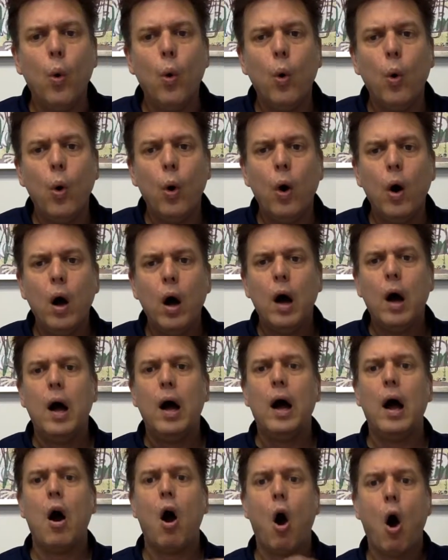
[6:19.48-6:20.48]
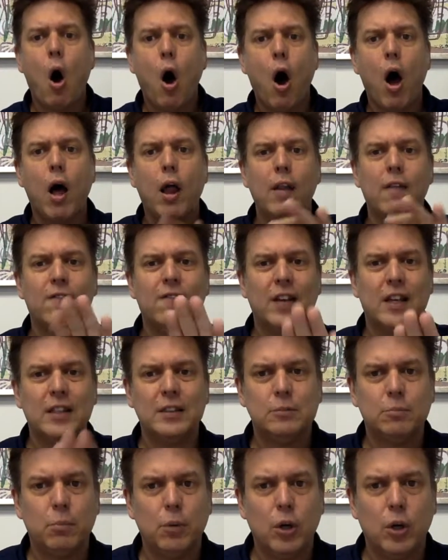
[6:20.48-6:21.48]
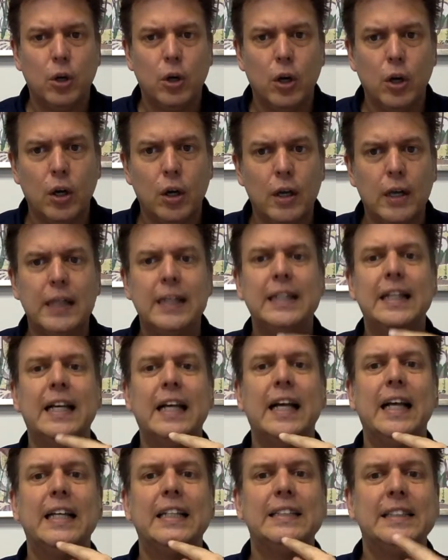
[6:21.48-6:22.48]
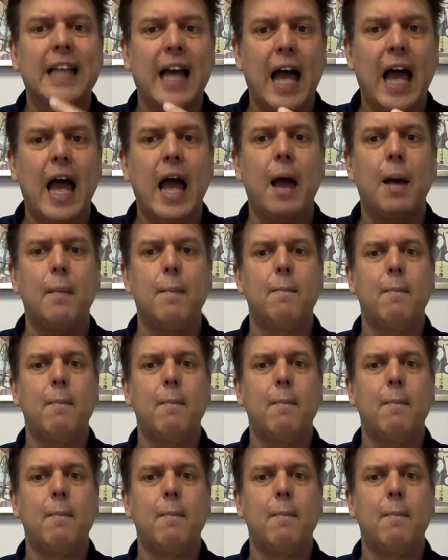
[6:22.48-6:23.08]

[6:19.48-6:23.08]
It depends on who those people are, partially.